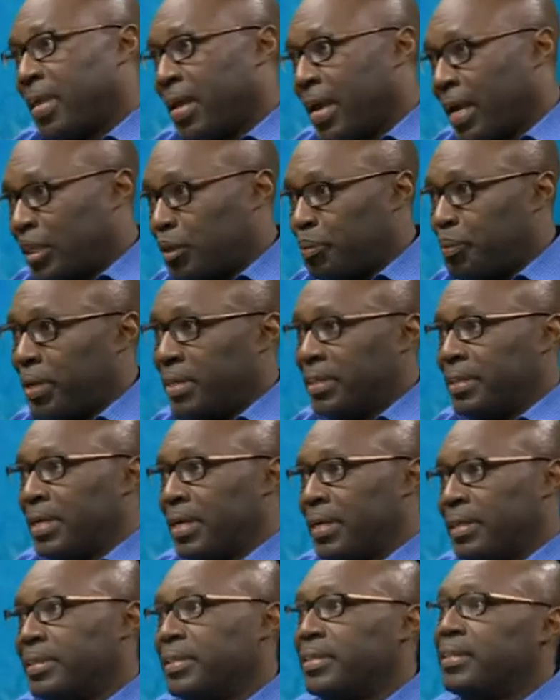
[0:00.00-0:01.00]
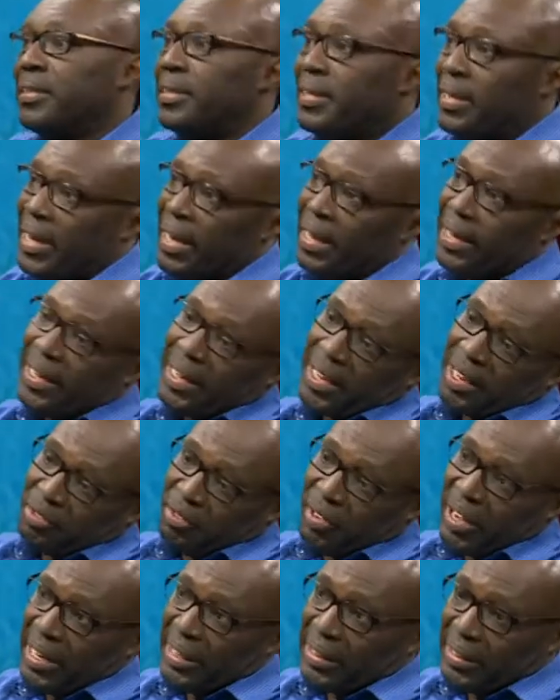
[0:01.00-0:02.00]
as president, and the
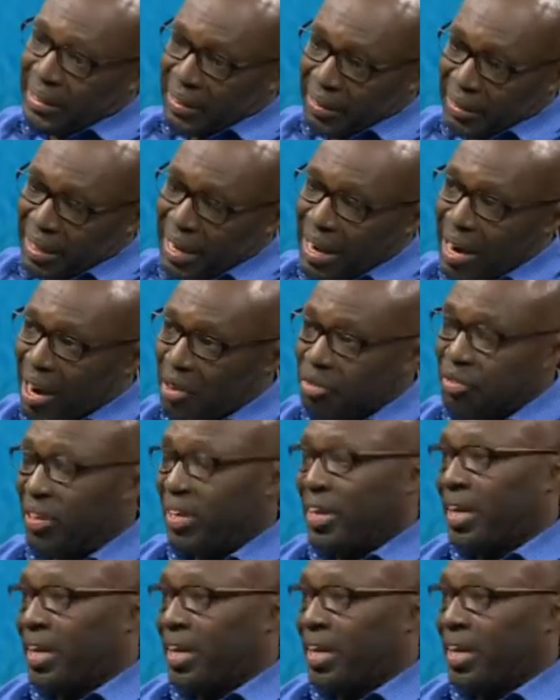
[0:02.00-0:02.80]
events thereafter.